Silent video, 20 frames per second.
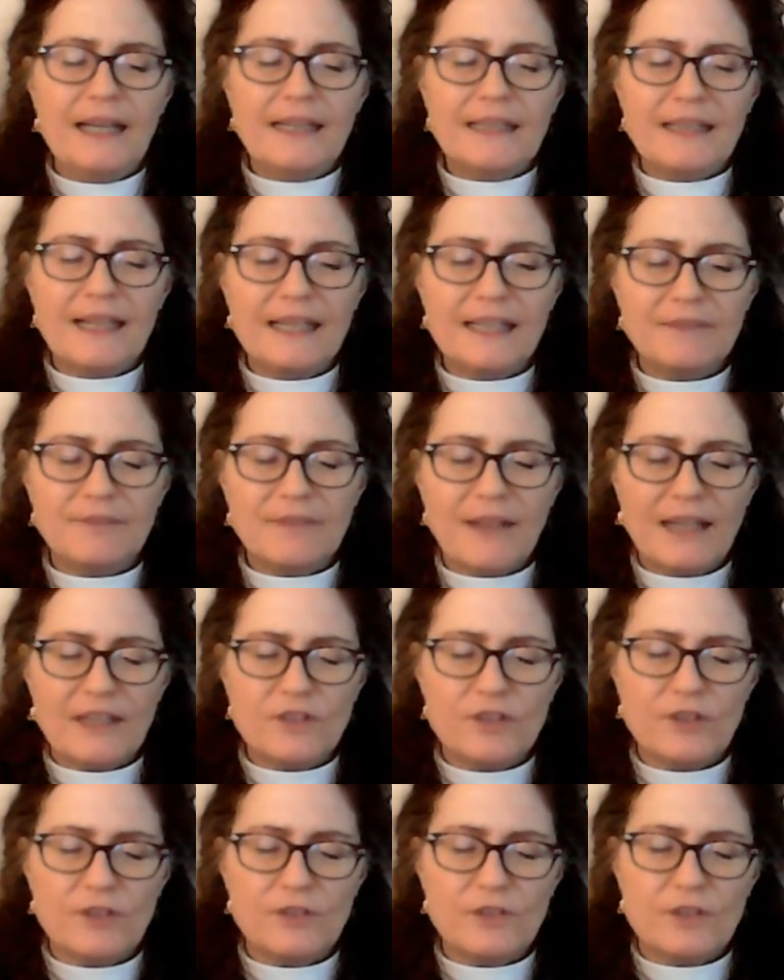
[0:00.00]
And I
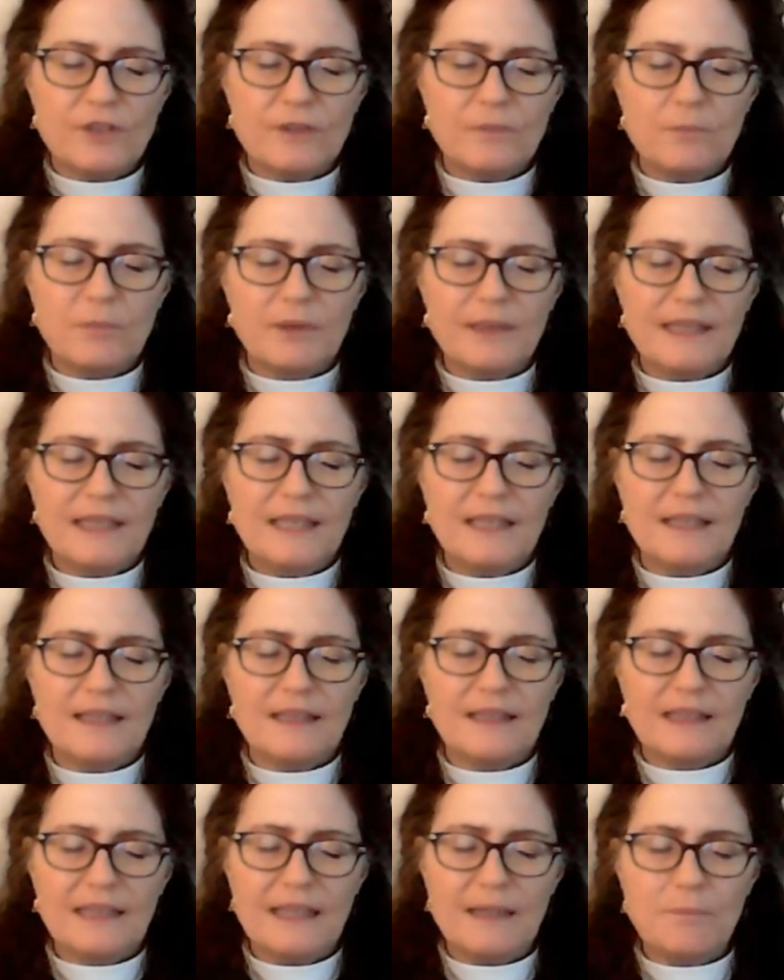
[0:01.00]
invite you to breathe,
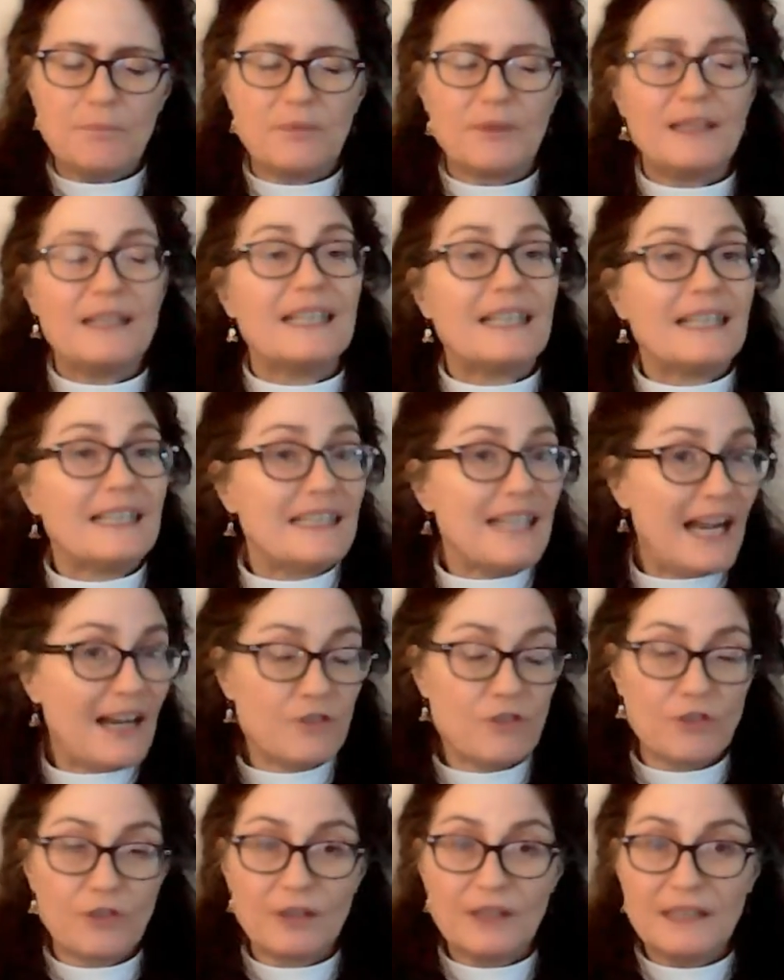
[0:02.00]
keep breathing
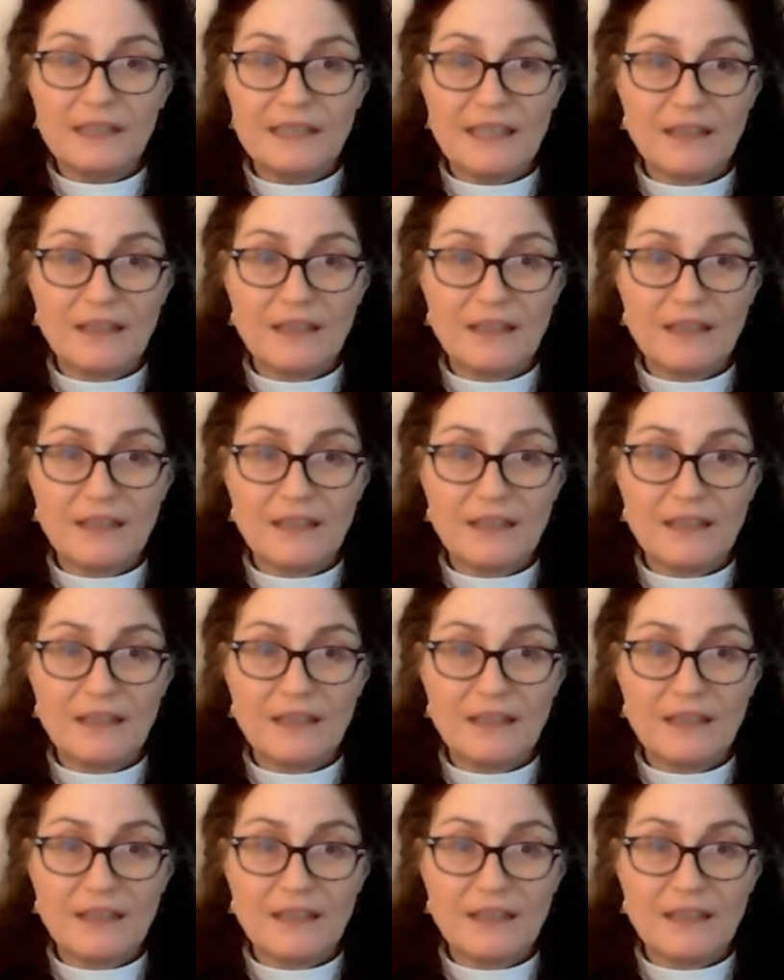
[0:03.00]
naturally,